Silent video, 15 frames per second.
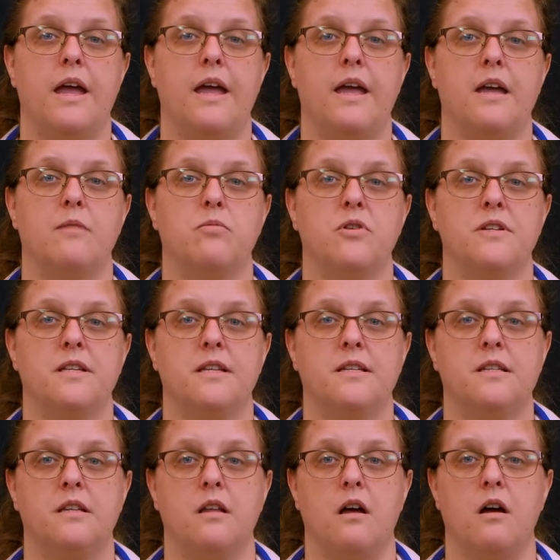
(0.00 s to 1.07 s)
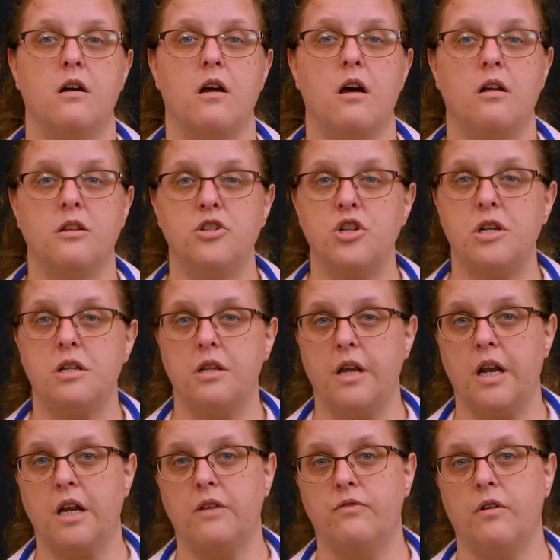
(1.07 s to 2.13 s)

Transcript: and presents to the oncology clinic